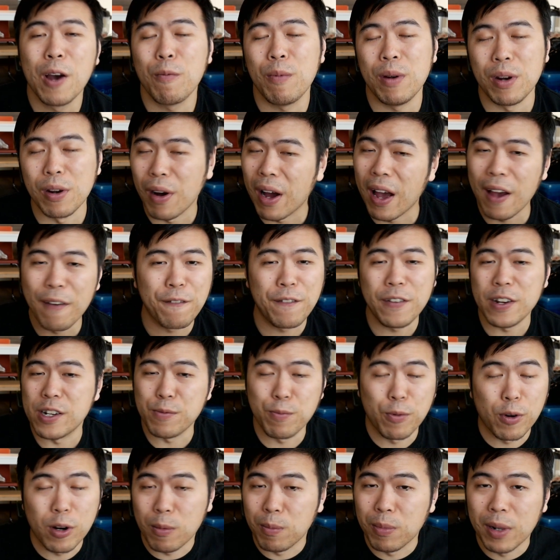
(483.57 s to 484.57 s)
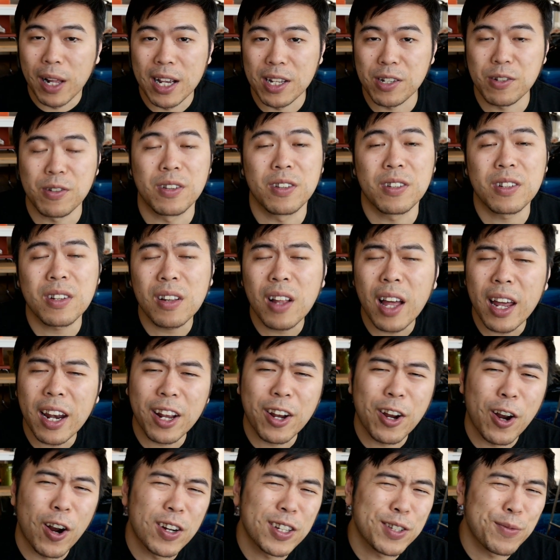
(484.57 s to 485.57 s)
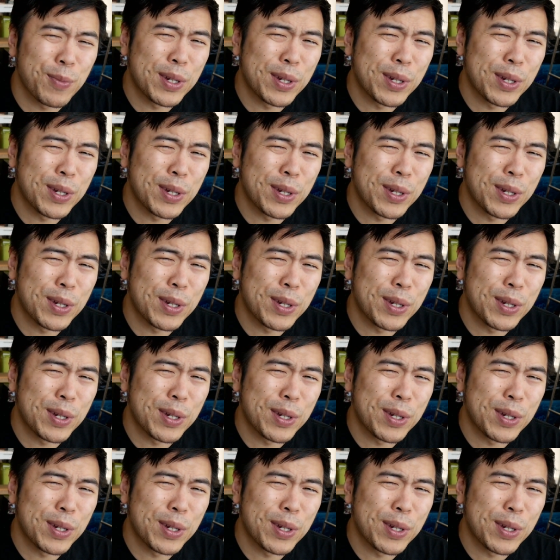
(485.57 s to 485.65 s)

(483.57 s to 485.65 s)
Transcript: We don't have Fishborg Blasters. There's a lot of cards